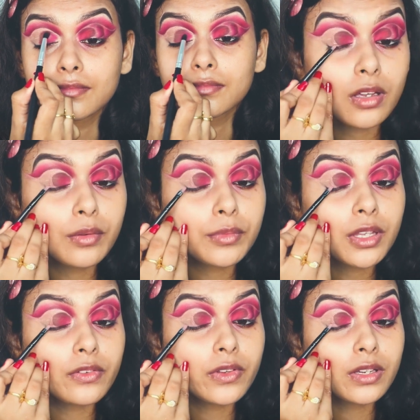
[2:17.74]
Now I'm
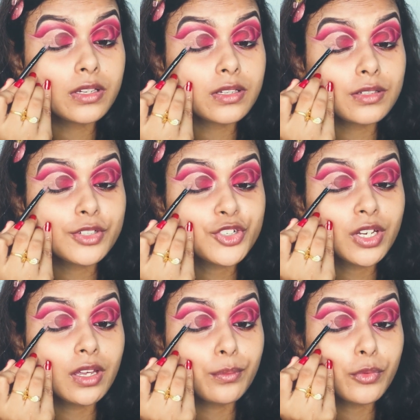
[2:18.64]
giving it a
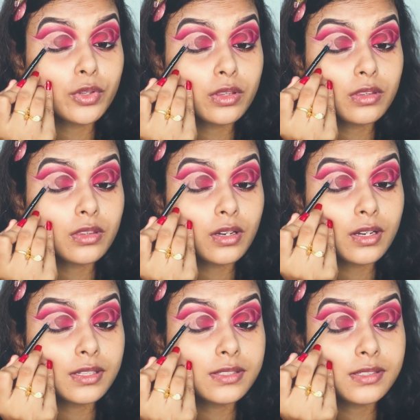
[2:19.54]
shape with the
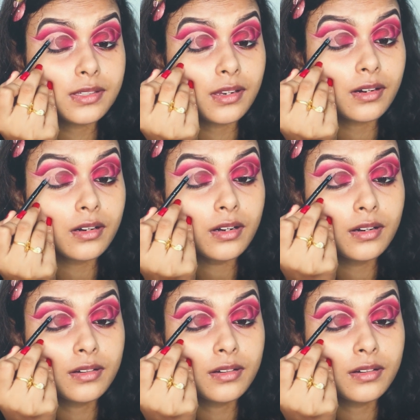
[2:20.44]
concealer.